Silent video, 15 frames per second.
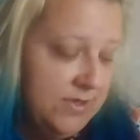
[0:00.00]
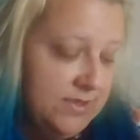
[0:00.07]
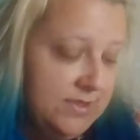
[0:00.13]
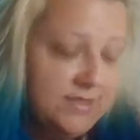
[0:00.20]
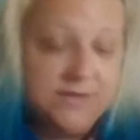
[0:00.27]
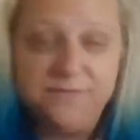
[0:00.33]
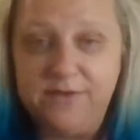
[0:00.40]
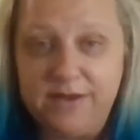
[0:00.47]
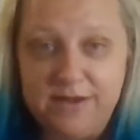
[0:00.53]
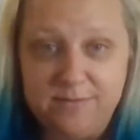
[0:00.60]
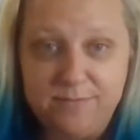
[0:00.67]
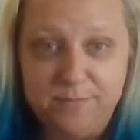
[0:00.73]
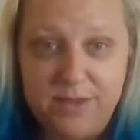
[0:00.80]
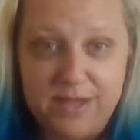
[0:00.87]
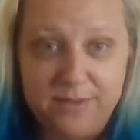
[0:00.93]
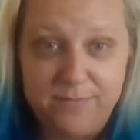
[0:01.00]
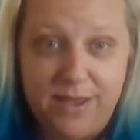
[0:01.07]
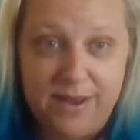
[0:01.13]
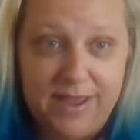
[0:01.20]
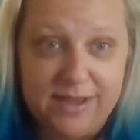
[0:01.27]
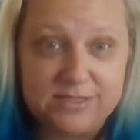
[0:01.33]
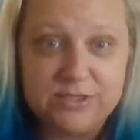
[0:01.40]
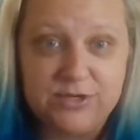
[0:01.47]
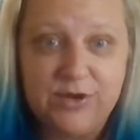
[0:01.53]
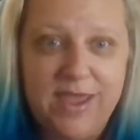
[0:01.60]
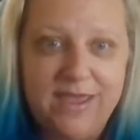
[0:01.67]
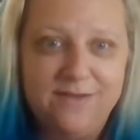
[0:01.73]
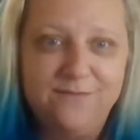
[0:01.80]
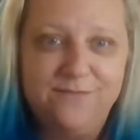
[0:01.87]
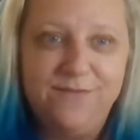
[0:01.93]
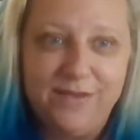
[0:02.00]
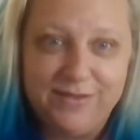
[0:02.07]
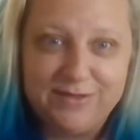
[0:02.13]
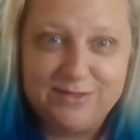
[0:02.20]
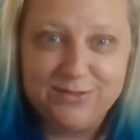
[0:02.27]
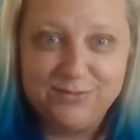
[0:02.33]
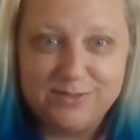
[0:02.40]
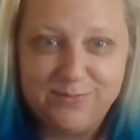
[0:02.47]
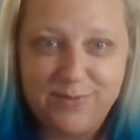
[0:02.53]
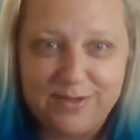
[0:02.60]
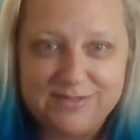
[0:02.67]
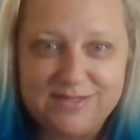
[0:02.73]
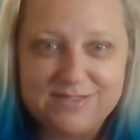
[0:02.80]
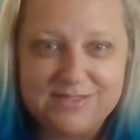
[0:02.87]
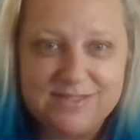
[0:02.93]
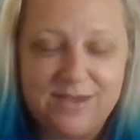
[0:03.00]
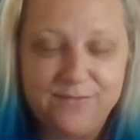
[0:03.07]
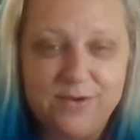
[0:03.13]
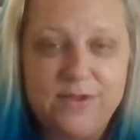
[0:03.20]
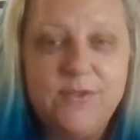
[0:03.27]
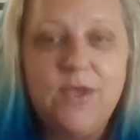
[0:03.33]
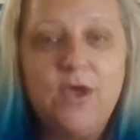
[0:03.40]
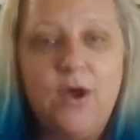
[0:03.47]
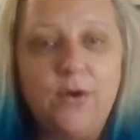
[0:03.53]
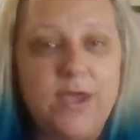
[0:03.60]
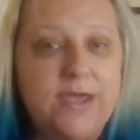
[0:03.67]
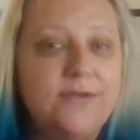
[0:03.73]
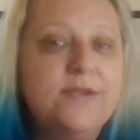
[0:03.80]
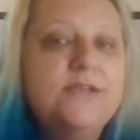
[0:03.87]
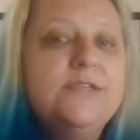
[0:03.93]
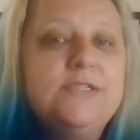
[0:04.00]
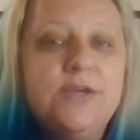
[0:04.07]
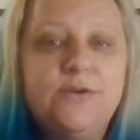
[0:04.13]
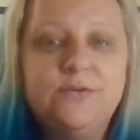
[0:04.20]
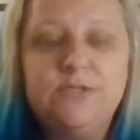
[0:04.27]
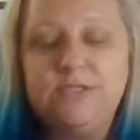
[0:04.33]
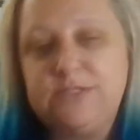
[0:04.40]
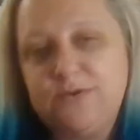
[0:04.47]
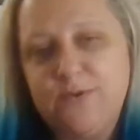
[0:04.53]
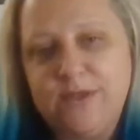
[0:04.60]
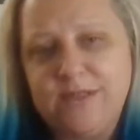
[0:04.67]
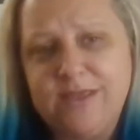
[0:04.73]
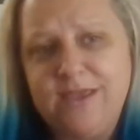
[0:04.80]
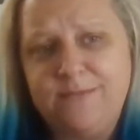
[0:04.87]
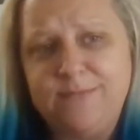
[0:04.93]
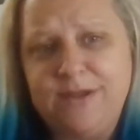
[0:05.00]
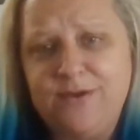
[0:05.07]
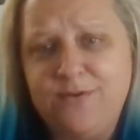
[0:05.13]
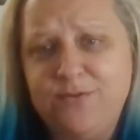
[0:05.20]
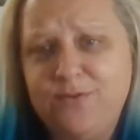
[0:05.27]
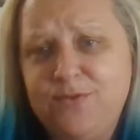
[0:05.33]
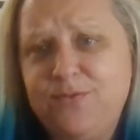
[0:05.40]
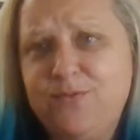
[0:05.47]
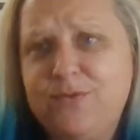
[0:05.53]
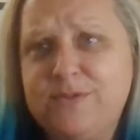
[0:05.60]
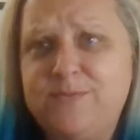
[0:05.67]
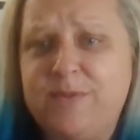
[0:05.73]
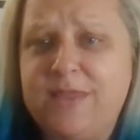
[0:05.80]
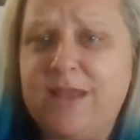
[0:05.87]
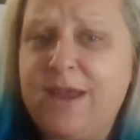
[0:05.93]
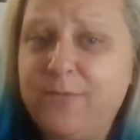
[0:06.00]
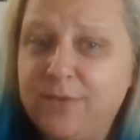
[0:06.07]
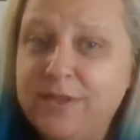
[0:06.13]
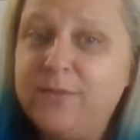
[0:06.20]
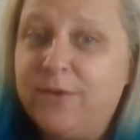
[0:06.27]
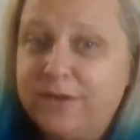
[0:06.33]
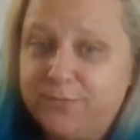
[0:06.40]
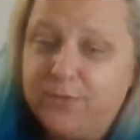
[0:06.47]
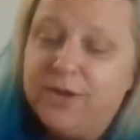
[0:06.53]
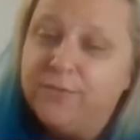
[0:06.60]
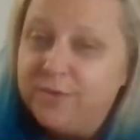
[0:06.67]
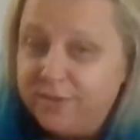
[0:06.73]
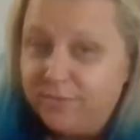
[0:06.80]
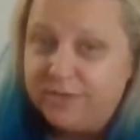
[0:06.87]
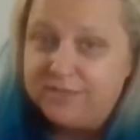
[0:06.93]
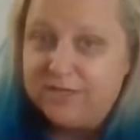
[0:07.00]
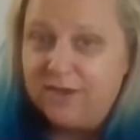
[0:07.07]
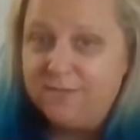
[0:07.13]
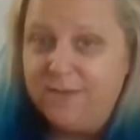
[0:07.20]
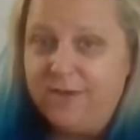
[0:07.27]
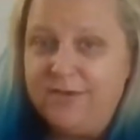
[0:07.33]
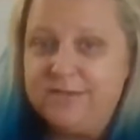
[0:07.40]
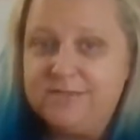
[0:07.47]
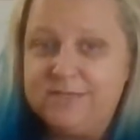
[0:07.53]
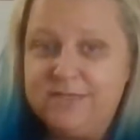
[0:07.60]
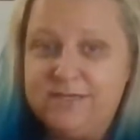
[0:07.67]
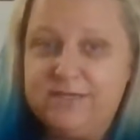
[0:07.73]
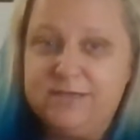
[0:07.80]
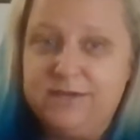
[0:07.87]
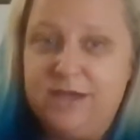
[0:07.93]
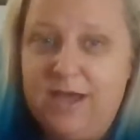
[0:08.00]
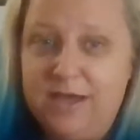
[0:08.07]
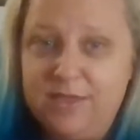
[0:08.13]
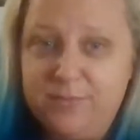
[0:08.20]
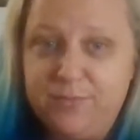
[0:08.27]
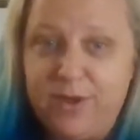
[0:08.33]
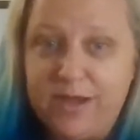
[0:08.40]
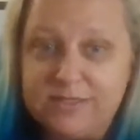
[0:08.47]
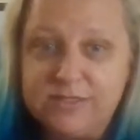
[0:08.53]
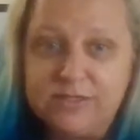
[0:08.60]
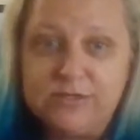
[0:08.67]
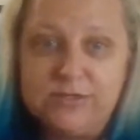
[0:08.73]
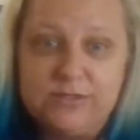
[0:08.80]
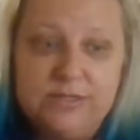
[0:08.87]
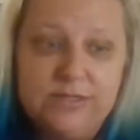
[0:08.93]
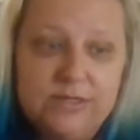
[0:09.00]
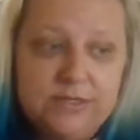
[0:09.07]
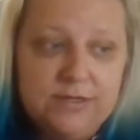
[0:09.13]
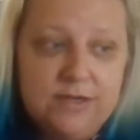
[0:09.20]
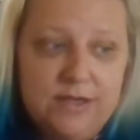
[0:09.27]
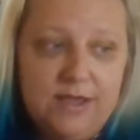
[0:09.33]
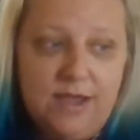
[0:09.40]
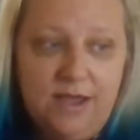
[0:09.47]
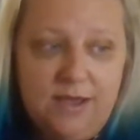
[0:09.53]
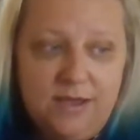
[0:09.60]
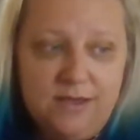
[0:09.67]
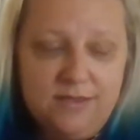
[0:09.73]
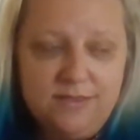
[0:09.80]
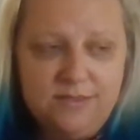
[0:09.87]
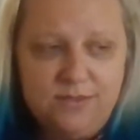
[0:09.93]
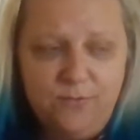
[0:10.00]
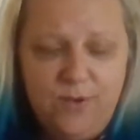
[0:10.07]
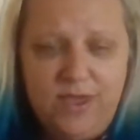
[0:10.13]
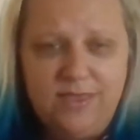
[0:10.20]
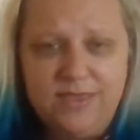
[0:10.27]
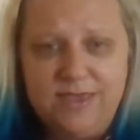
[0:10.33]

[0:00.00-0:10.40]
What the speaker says: the defendant being a bad actor and failing to respond to discovery. Okay, so just quickly, I'm going to go through the rules, but then what I really want to talk about is the practical way